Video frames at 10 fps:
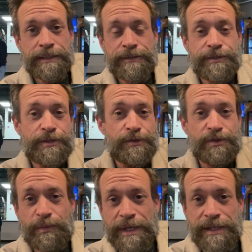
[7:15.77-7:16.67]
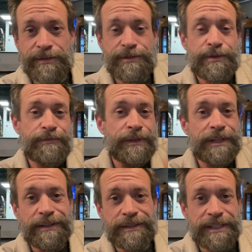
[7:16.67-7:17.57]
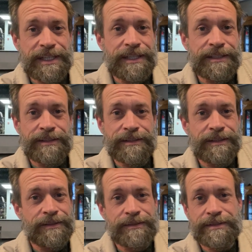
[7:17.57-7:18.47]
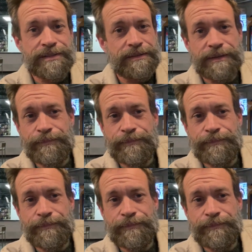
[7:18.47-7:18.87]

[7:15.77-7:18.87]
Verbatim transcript: They're too sweet. They're too vanilla y You know, it's,